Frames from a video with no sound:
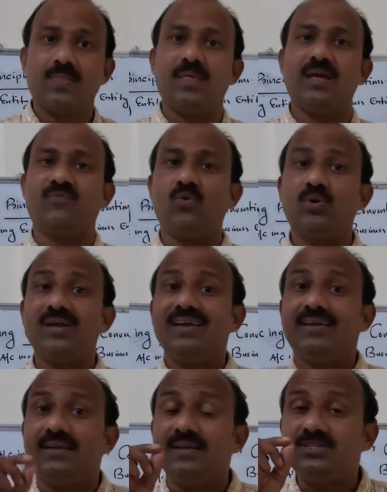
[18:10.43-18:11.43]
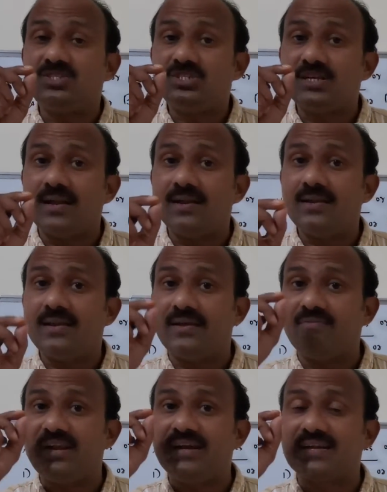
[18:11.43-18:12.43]
Therefore, each and
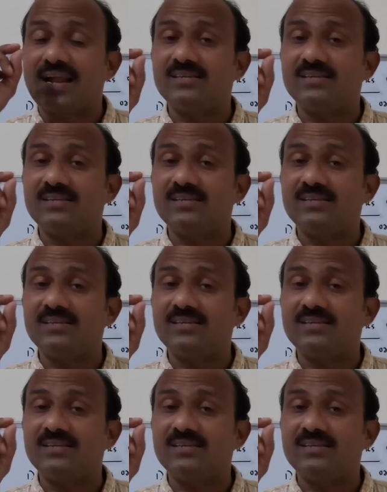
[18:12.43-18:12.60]
every